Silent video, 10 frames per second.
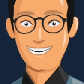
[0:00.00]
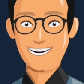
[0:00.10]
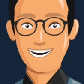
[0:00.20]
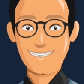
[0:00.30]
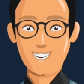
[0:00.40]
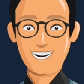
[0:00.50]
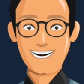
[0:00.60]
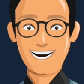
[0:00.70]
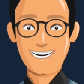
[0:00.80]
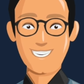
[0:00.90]
I will
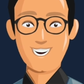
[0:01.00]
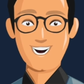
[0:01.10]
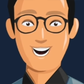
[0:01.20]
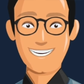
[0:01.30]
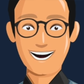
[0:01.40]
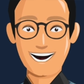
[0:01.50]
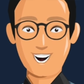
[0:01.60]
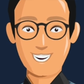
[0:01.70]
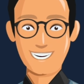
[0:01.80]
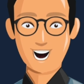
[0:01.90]
post these website
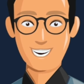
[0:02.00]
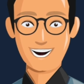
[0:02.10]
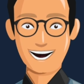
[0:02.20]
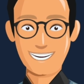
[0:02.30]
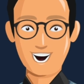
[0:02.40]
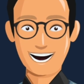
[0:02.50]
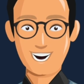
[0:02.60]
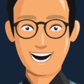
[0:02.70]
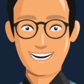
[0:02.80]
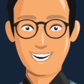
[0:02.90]
links in the comments section
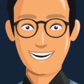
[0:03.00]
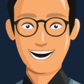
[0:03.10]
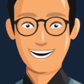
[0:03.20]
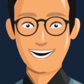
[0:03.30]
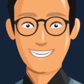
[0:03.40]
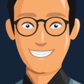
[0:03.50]
for your reference.